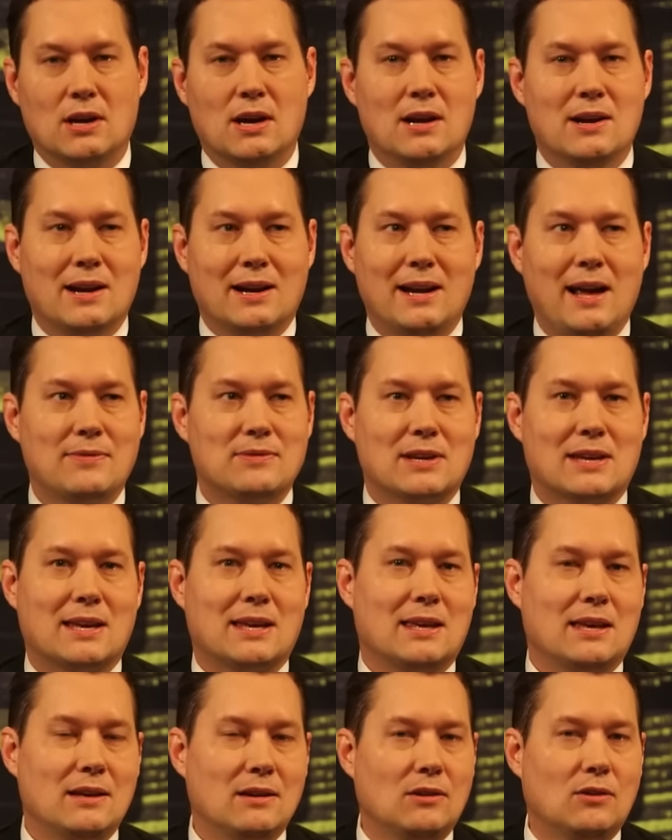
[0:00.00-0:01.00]
You're not going to have to
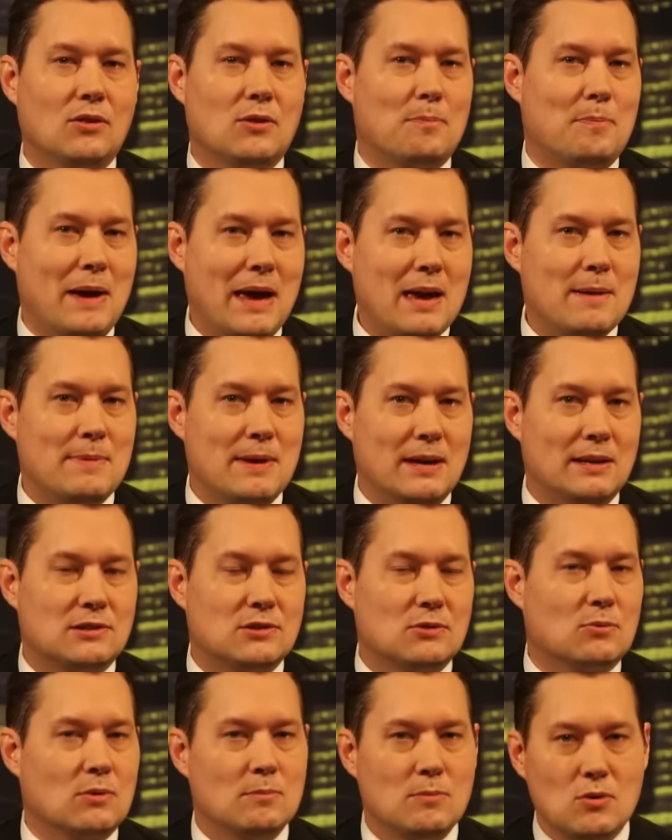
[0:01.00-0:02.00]
kill the baby
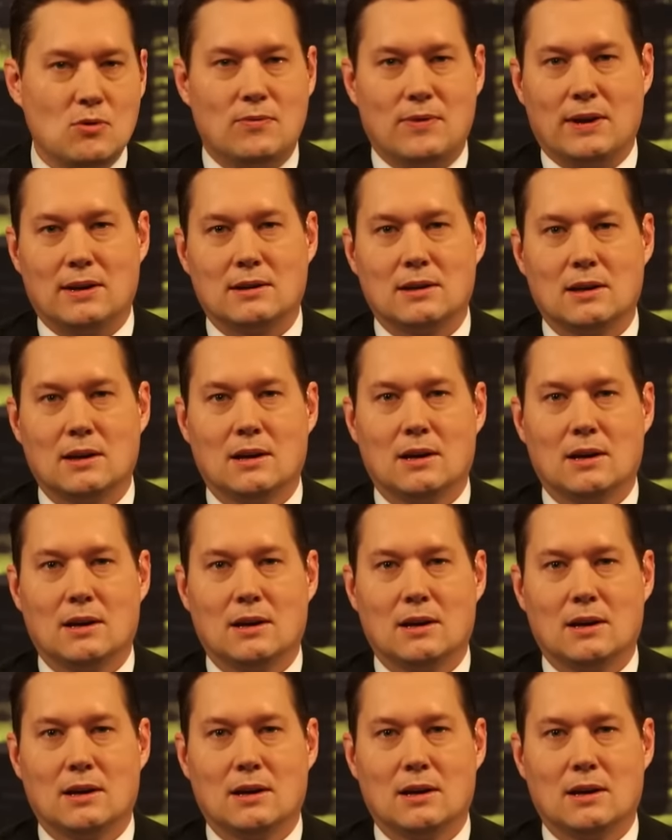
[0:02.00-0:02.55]
to remove it.